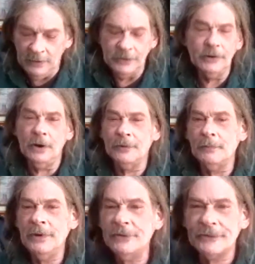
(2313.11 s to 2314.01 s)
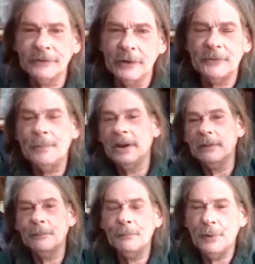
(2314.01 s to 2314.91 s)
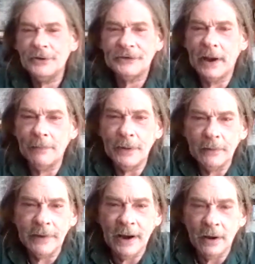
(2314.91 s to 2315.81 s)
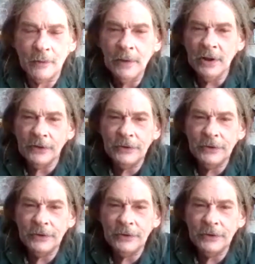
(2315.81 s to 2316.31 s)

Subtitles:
the music that's being pushed out there now,